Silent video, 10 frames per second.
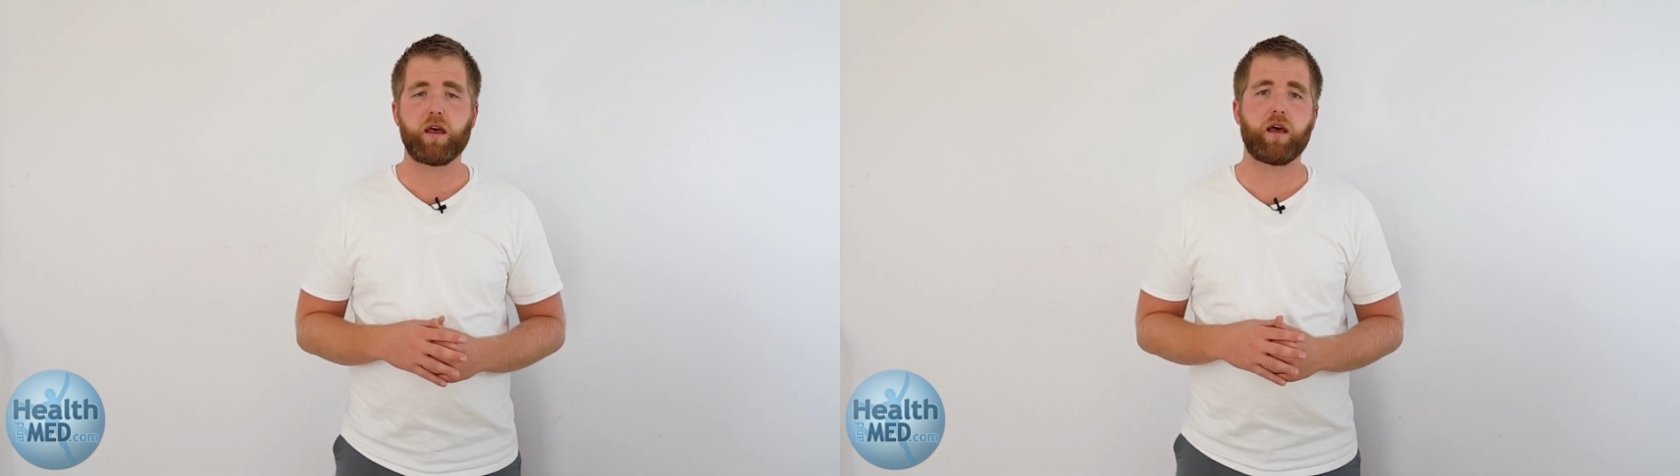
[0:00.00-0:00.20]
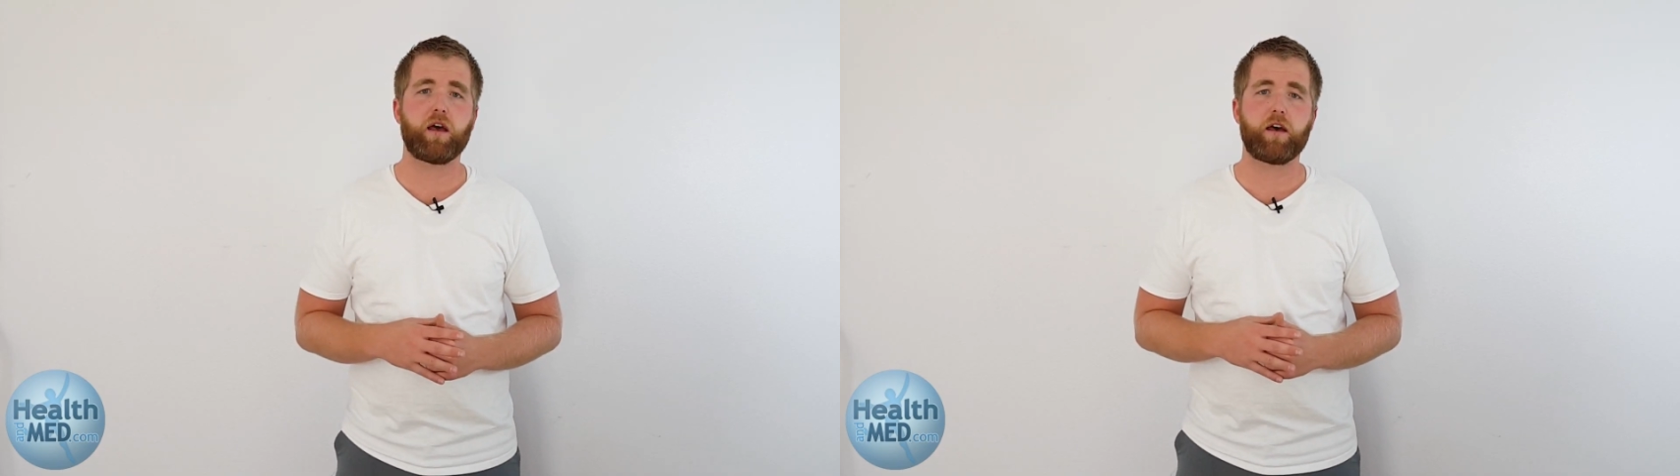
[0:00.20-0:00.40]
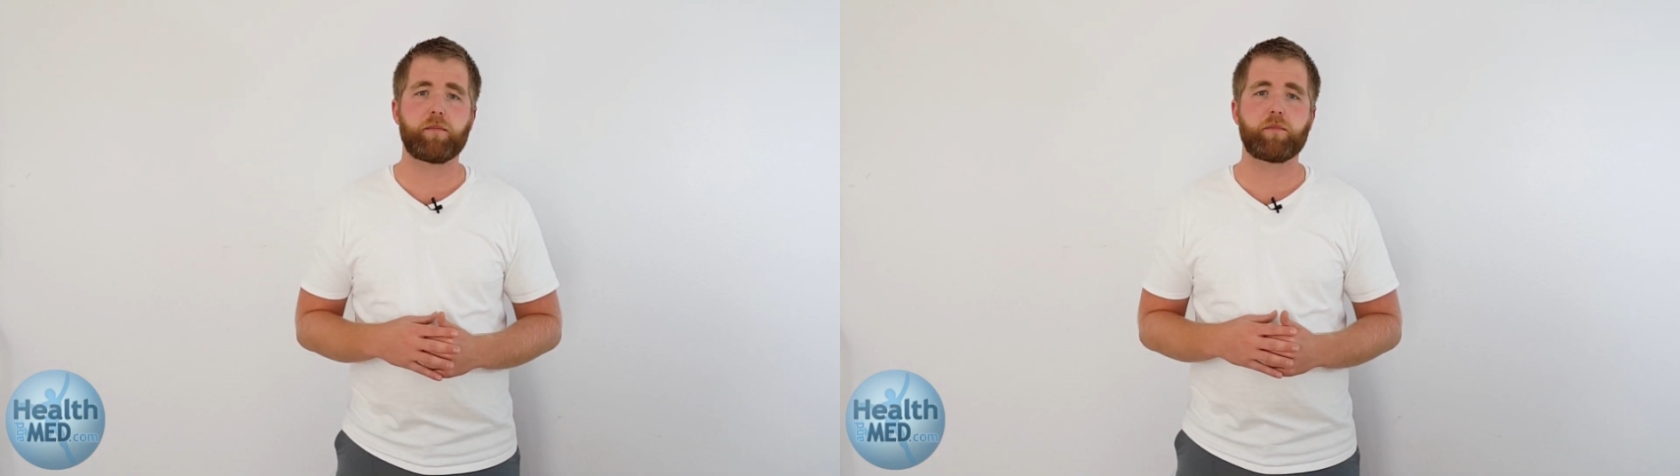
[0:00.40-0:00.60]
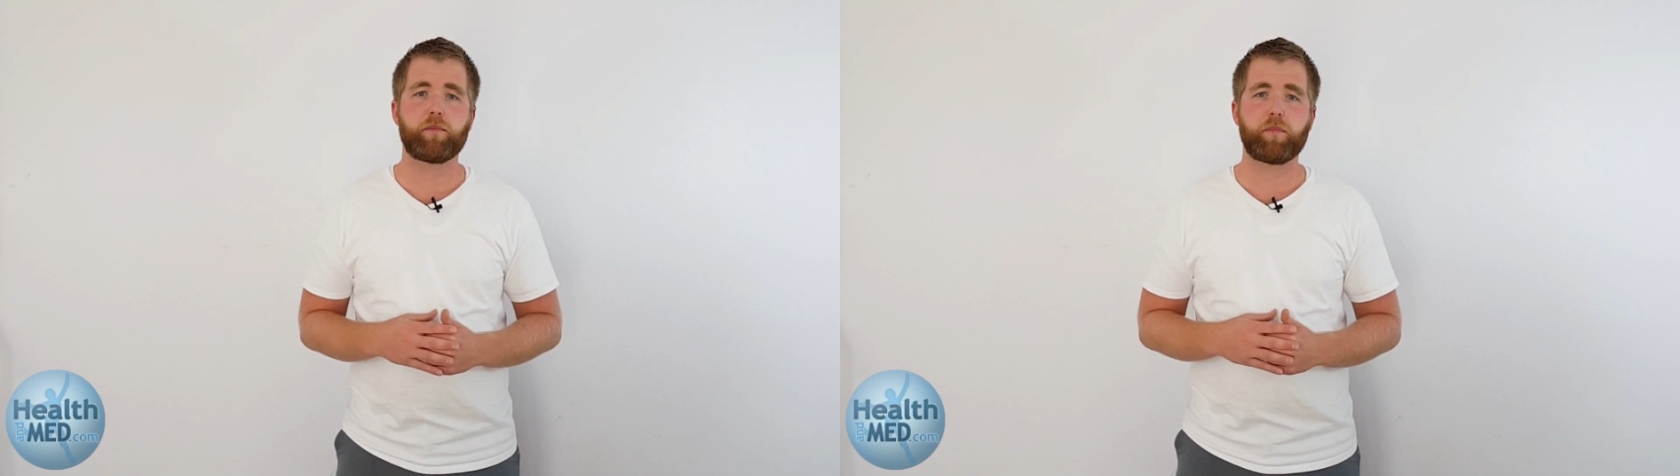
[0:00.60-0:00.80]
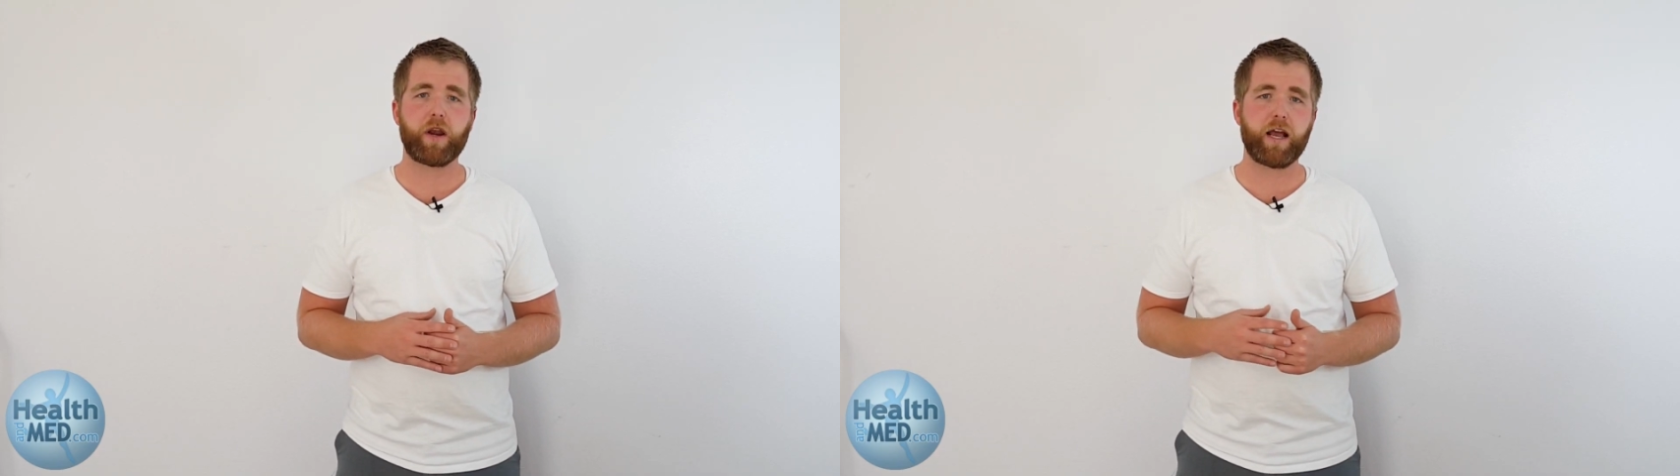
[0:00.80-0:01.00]

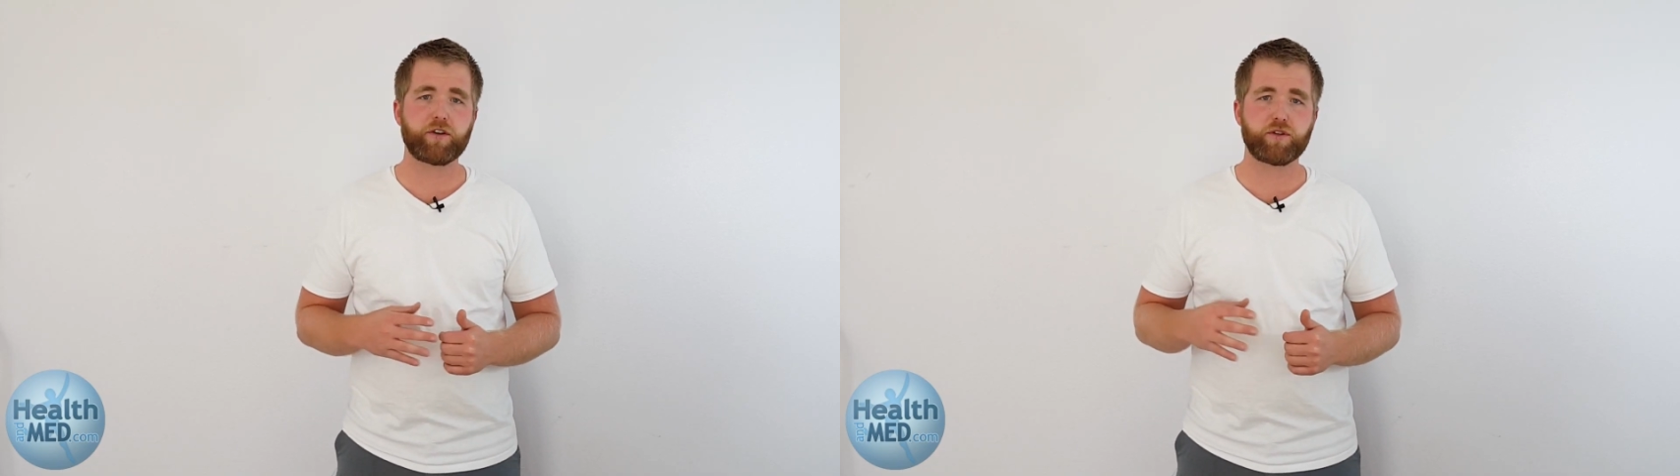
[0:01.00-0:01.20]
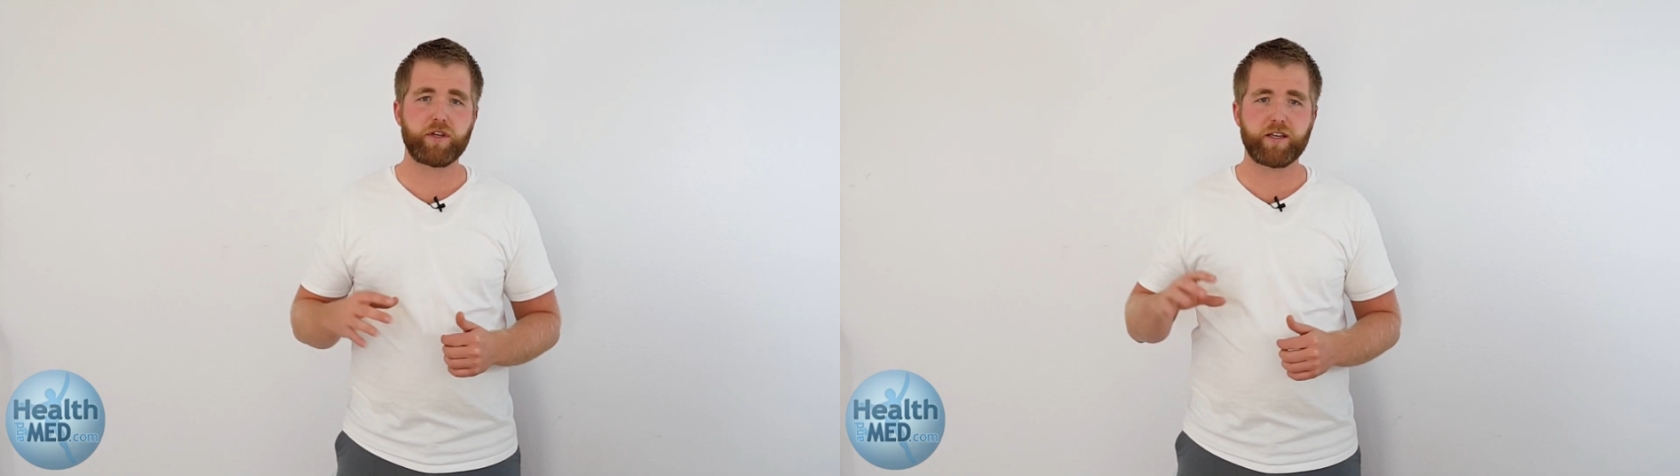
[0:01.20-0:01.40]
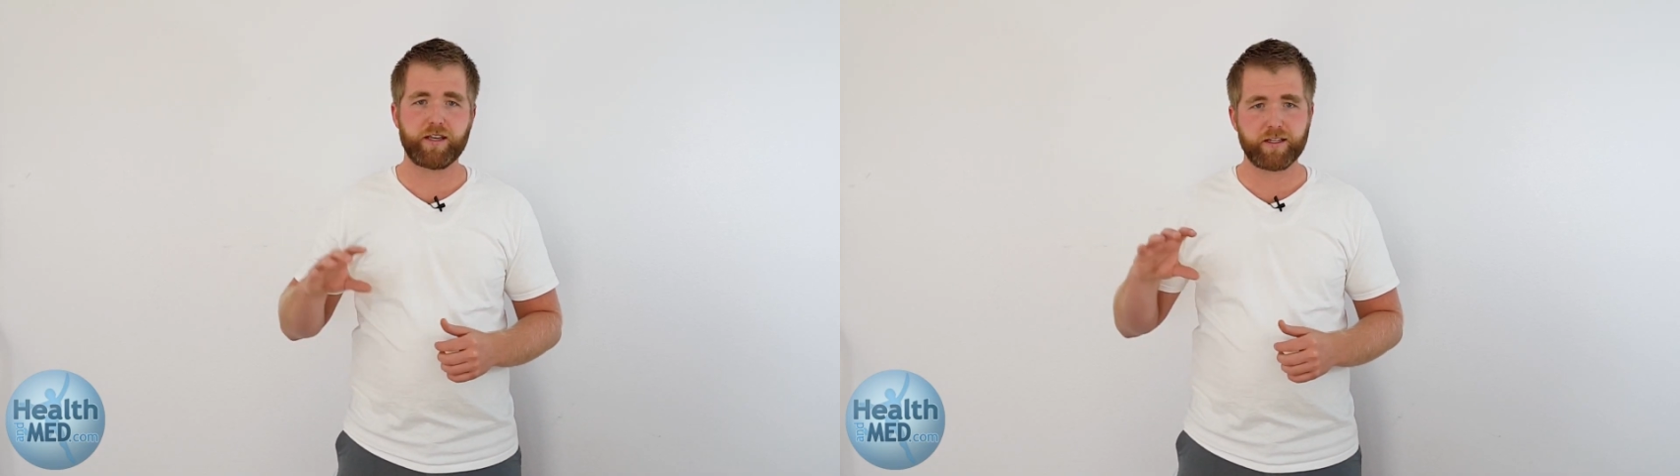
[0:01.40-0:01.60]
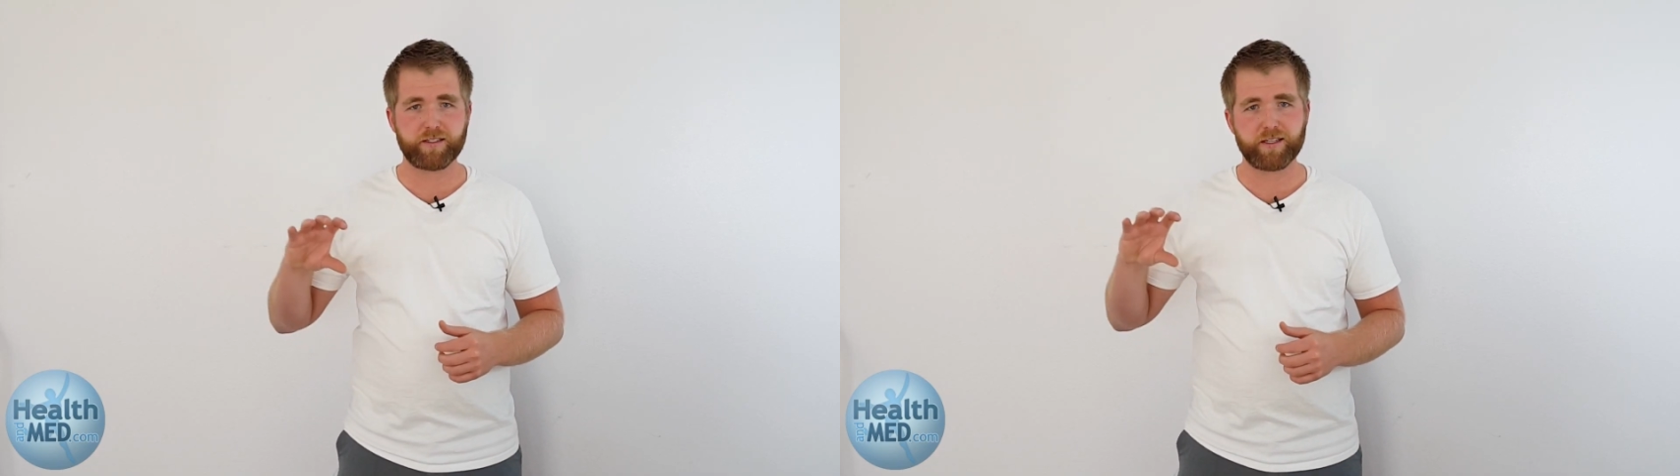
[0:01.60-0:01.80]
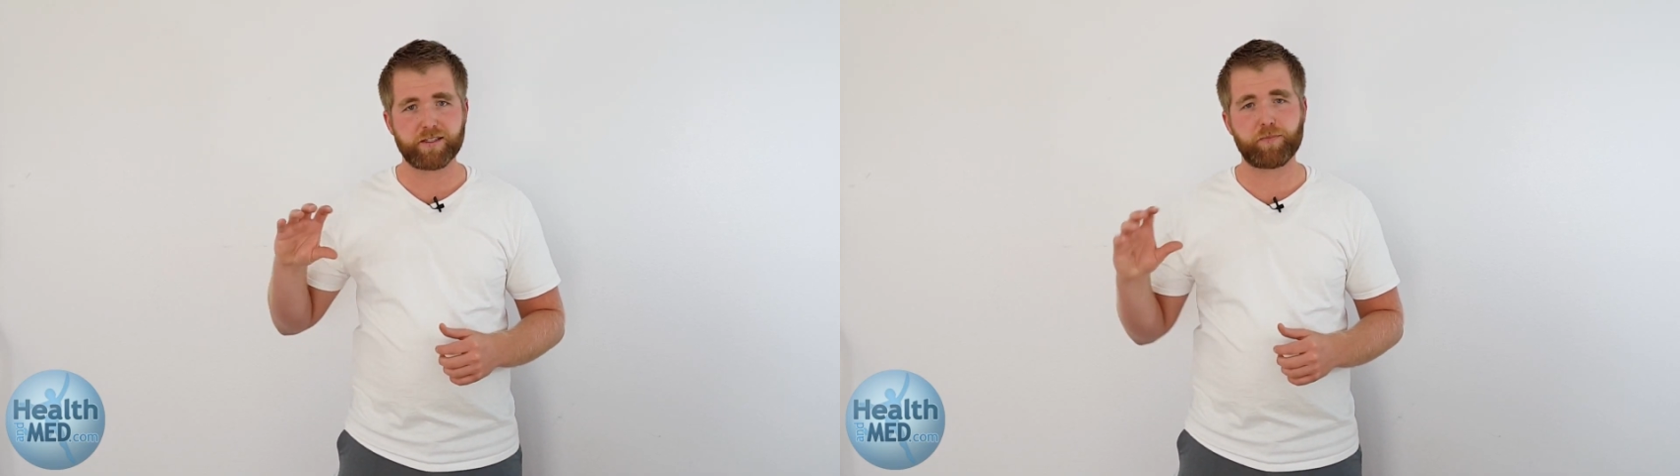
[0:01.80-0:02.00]
But actually it's